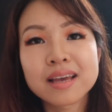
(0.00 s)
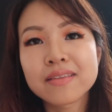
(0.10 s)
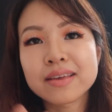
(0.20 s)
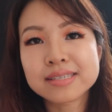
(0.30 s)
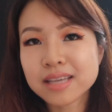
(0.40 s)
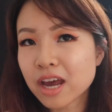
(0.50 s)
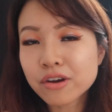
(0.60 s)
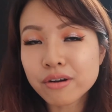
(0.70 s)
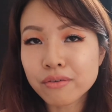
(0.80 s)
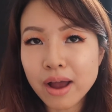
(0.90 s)
they
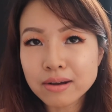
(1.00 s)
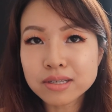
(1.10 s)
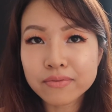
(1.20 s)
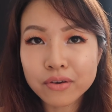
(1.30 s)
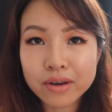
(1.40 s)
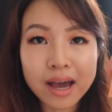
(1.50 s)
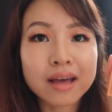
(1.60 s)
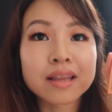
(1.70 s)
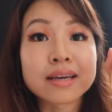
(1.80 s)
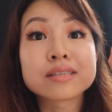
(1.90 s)
scatter around if you're
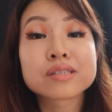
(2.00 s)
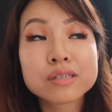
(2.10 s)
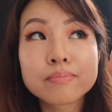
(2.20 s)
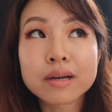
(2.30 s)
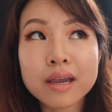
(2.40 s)
not like super